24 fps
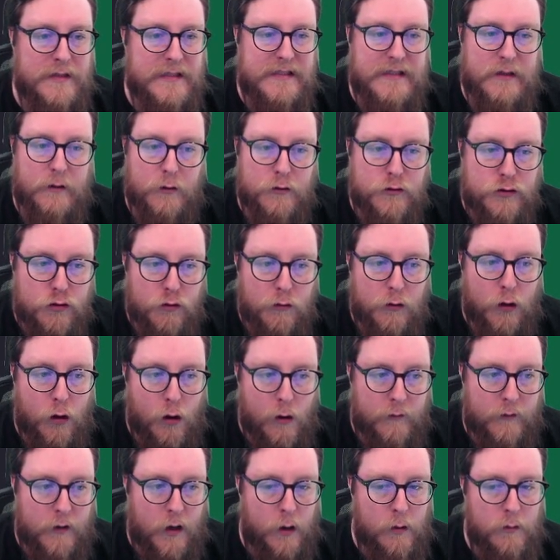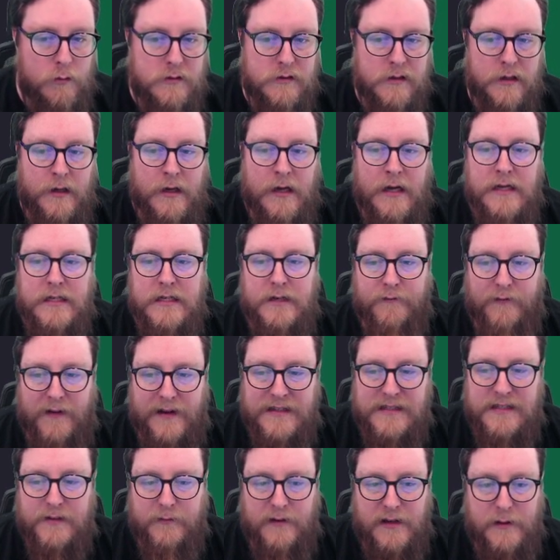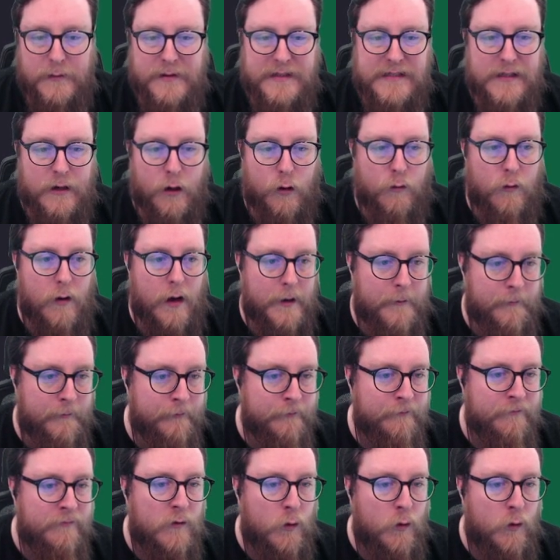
They still don't score a lot of goals. Defensively, we sit all right.